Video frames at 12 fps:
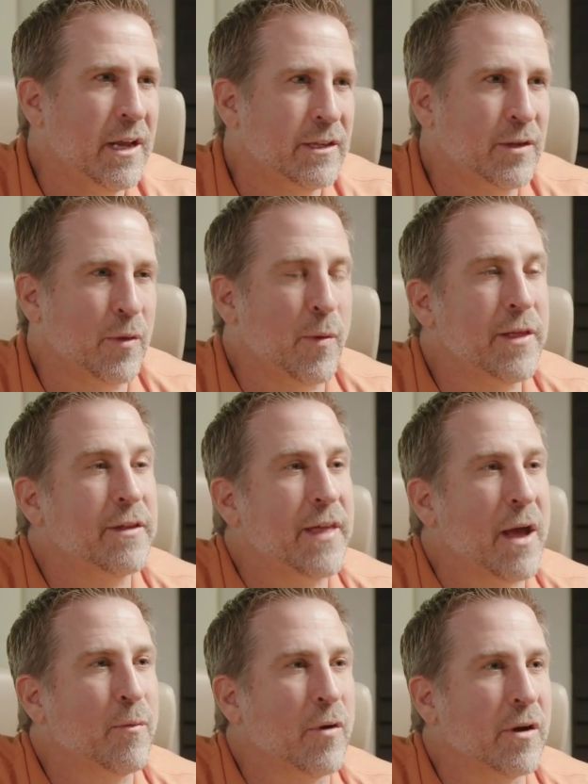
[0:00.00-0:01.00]
So the way
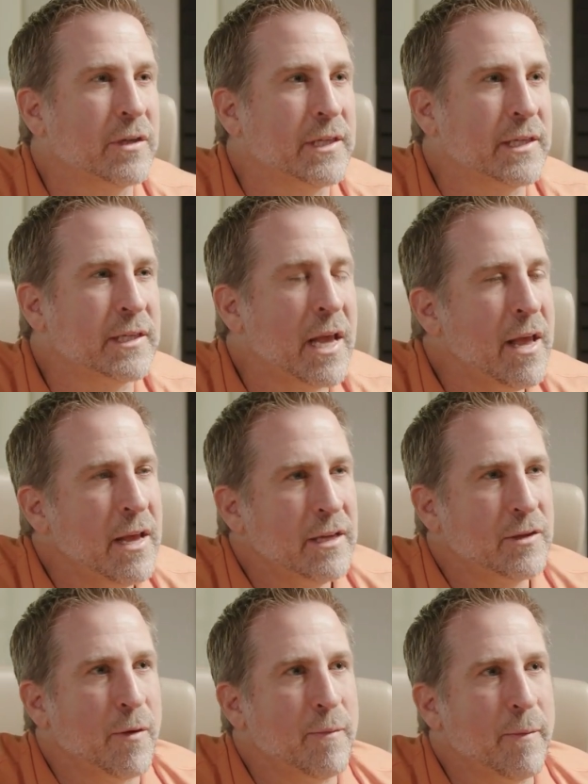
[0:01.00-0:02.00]
that works is,
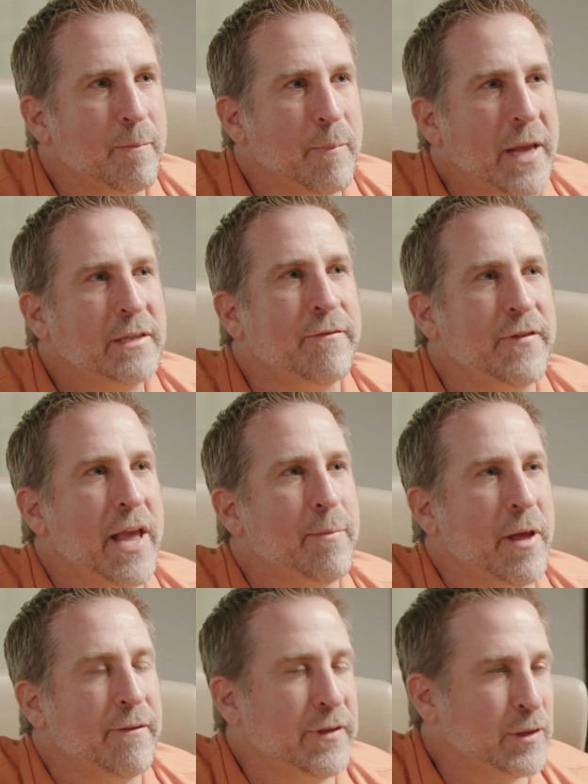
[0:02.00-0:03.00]
so basically VA
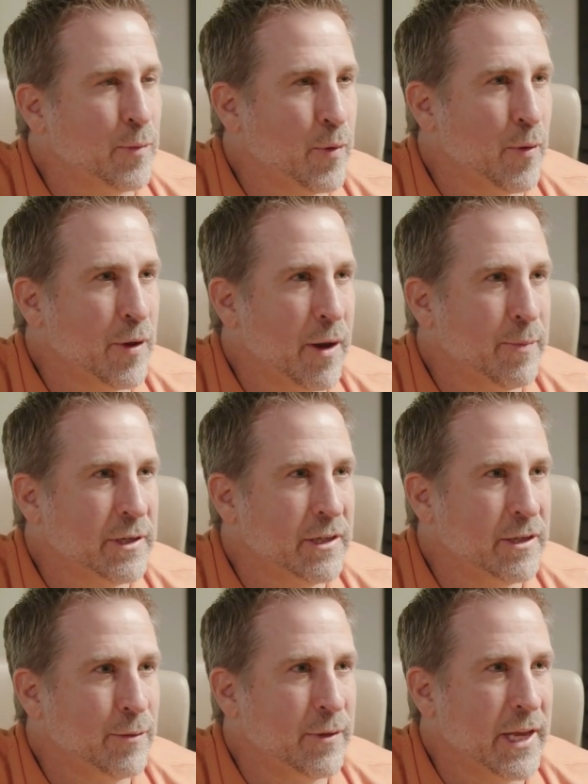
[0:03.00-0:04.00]
benefits are broken up into
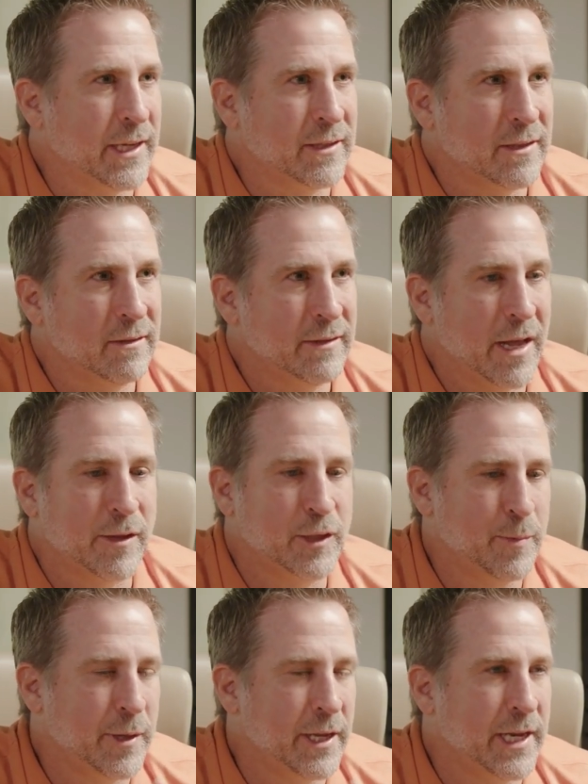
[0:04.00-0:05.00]
two things,
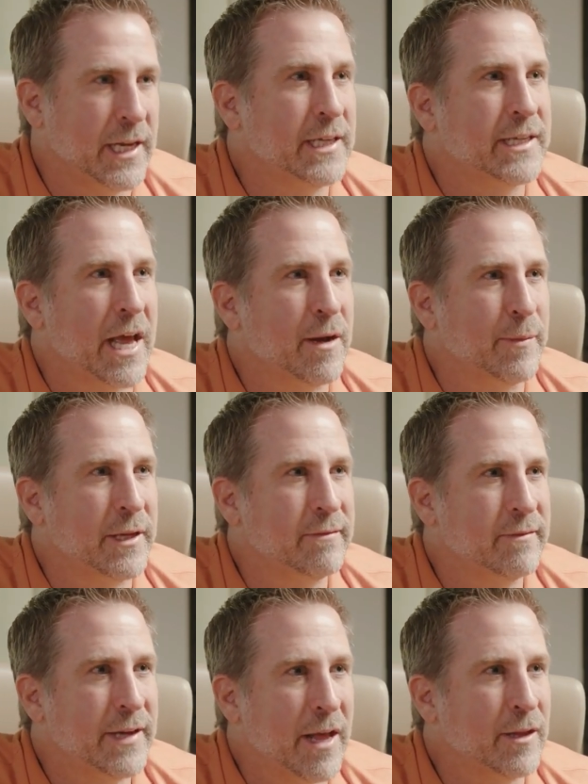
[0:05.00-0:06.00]
eligibility and entitlement.
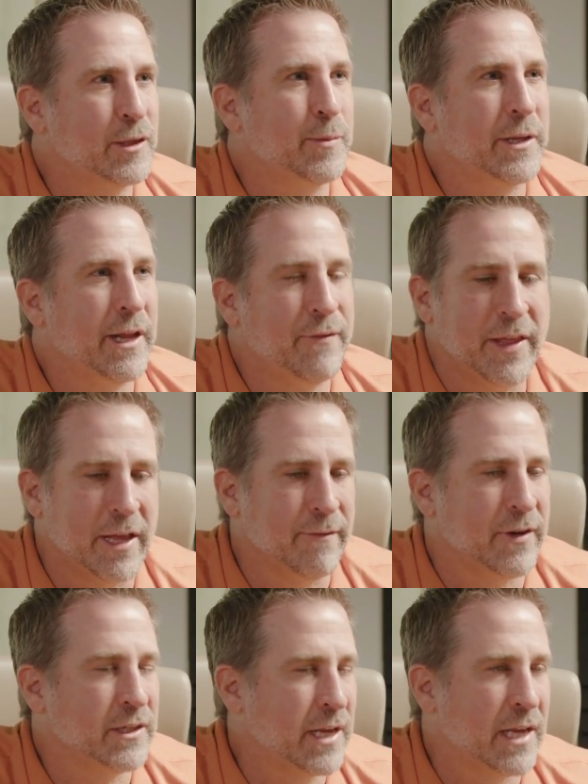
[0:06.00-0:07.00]
Eligibility, if you think of
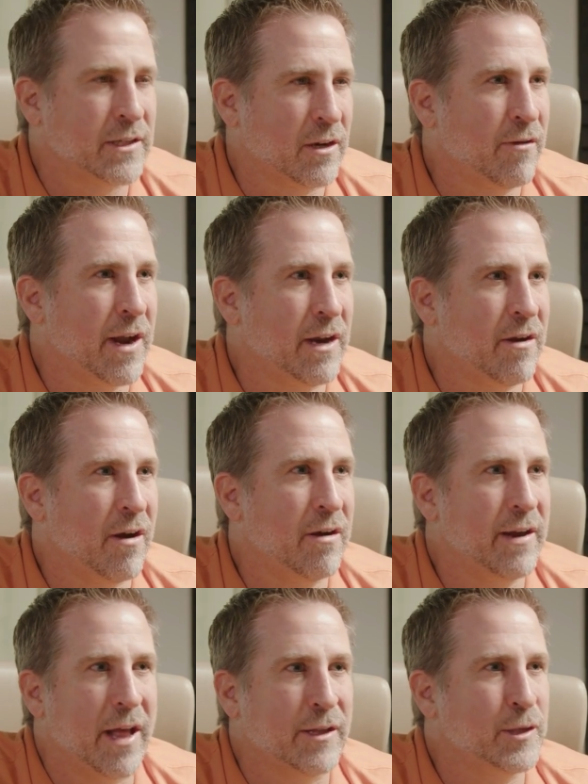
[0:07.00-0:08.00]
it as a credit
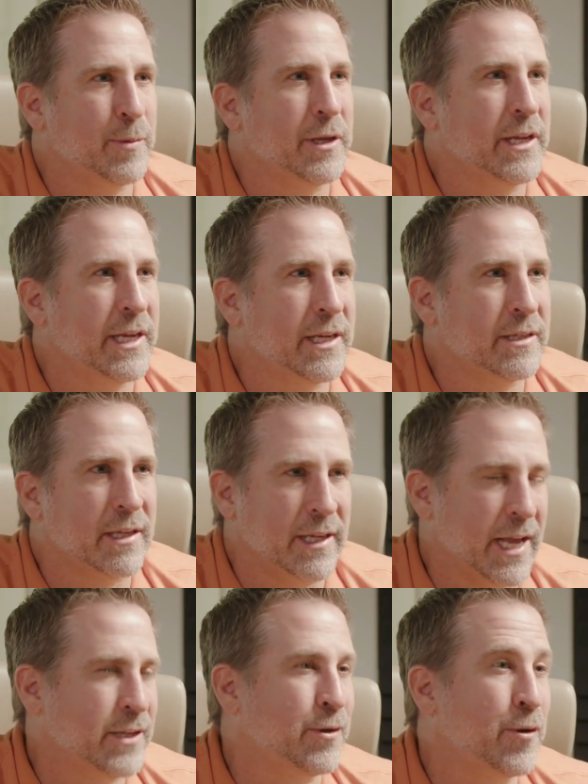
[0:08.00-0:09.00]
card, eligibility is
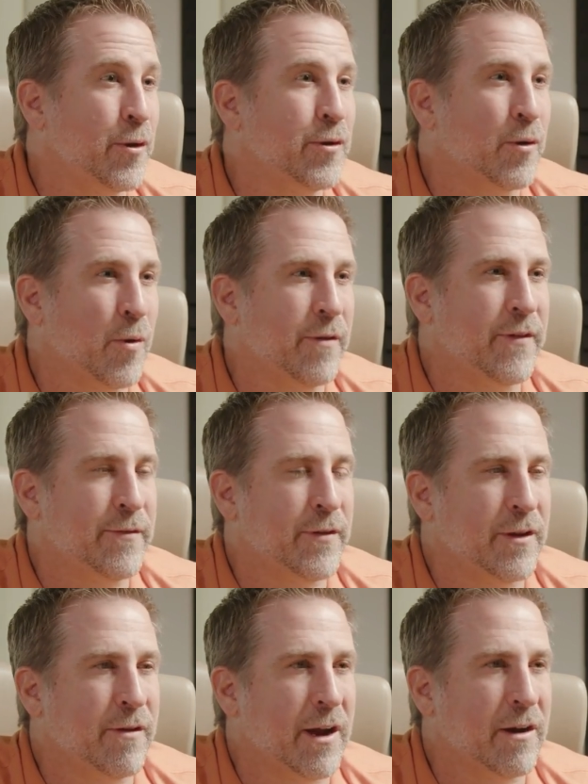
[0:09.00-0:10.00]
yes or no, you're qualified for
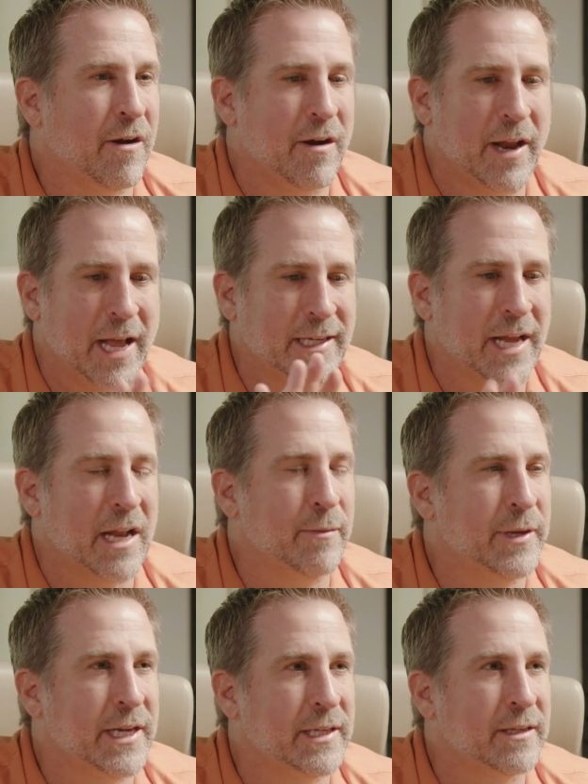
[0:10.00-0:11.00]
the credit card.
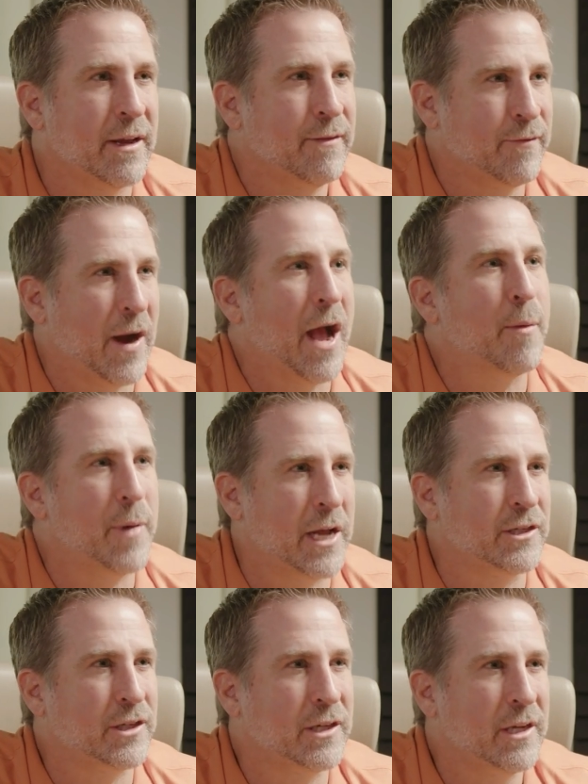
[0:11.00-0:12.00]
Entitlement is for how
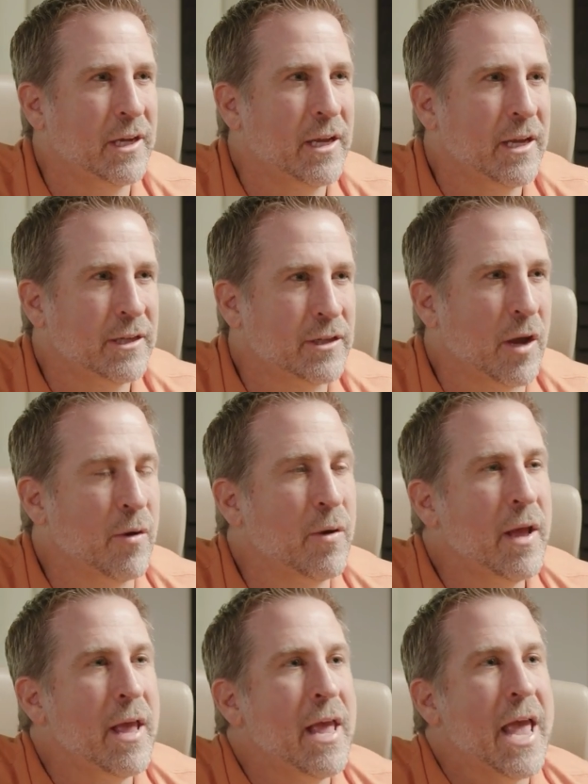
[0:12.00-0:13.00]
much. So
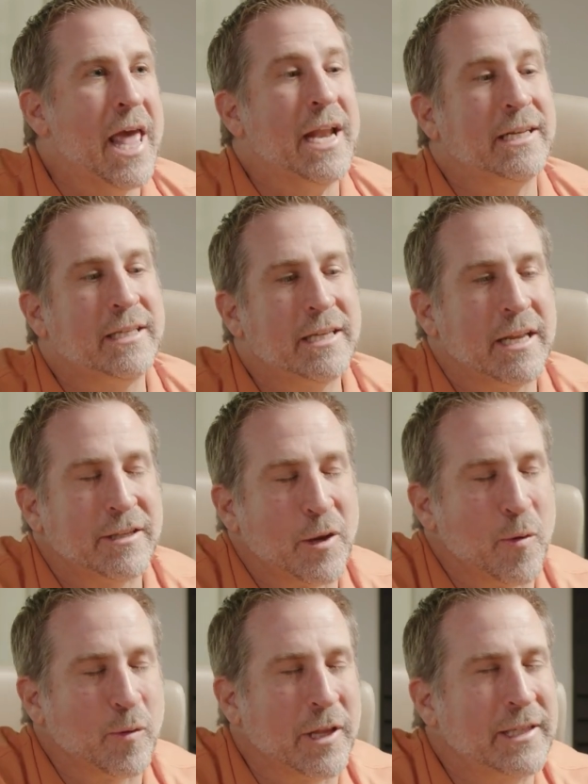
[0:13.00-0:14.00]

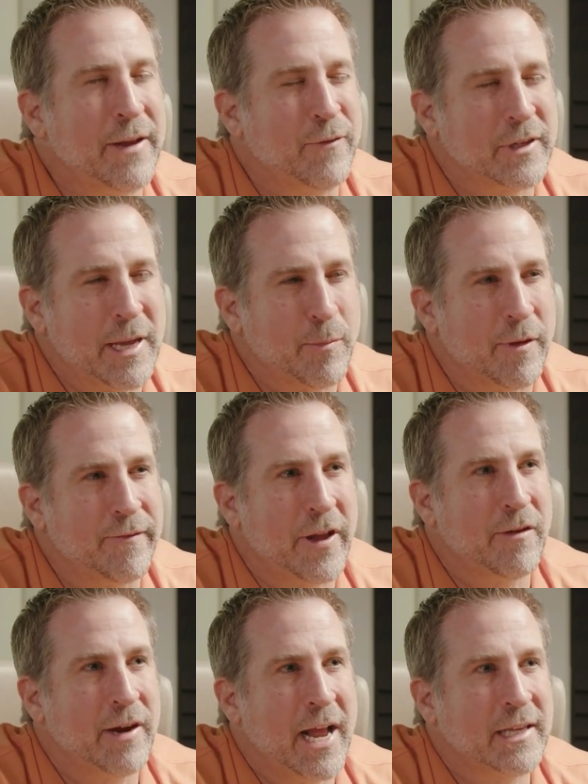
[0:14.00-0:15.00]
let's say, for example, a
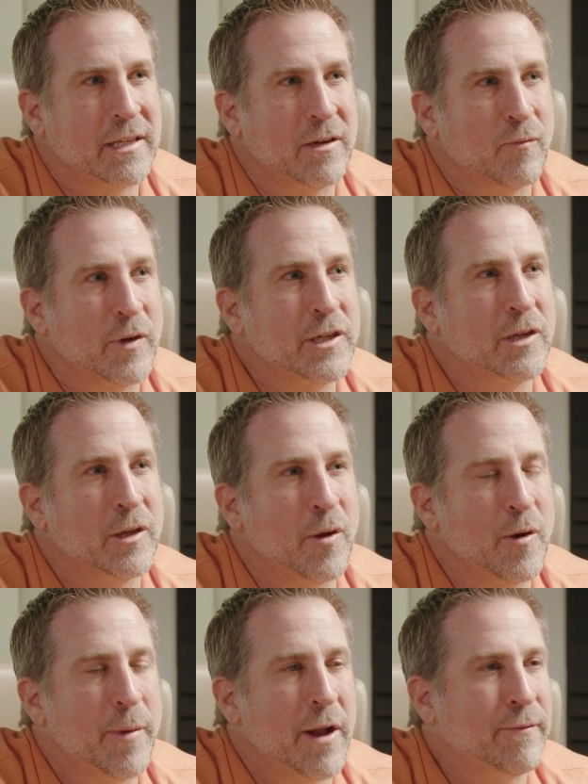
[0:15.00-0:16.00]
veteran has an original
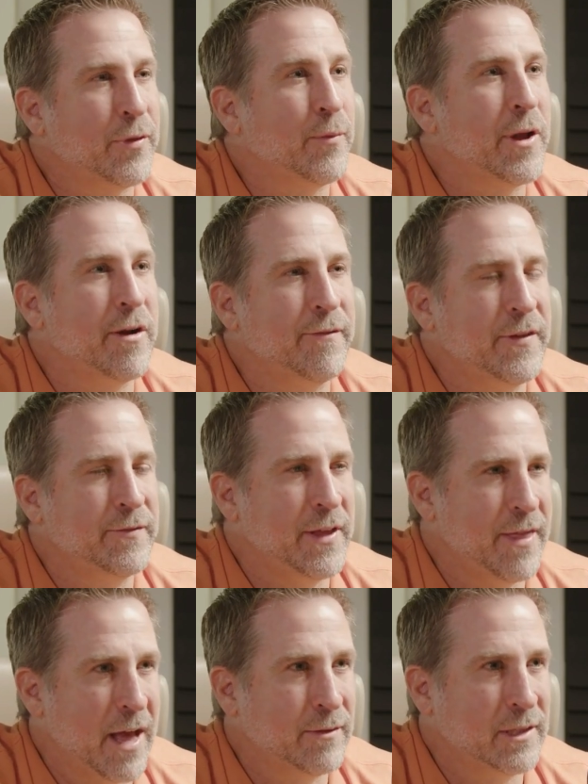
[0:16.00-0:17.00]
loan amount of
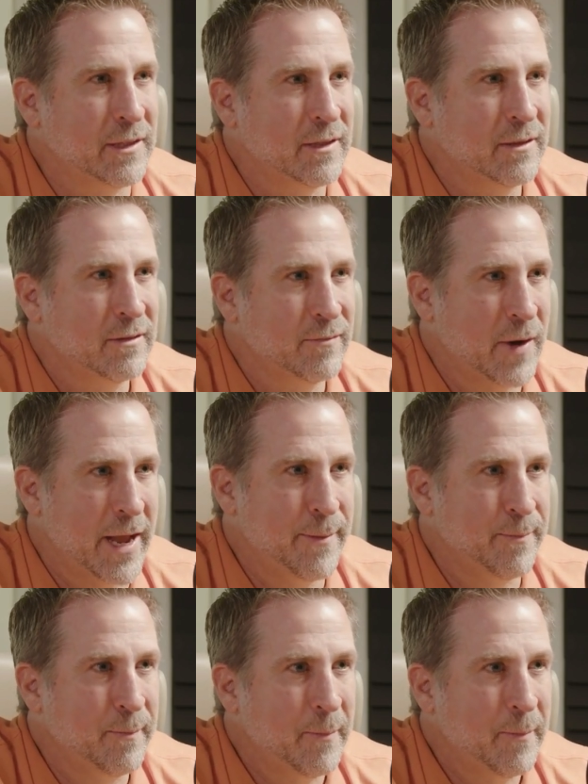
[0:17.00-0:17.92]
$350,000, right?